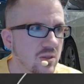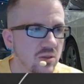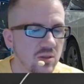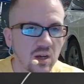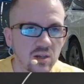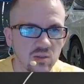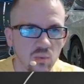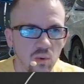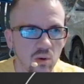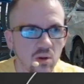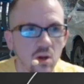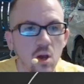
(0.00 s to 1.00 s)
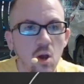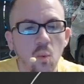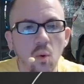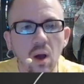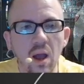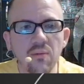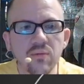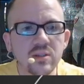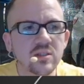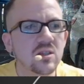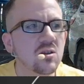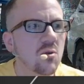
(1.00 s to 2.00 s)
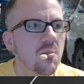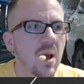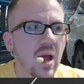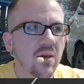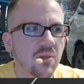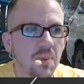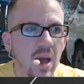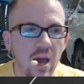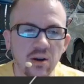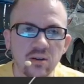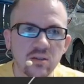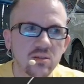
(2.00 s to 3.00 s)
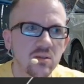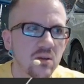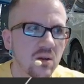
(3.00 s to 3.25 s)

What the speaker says: So how does it work? Well, every single math pattern,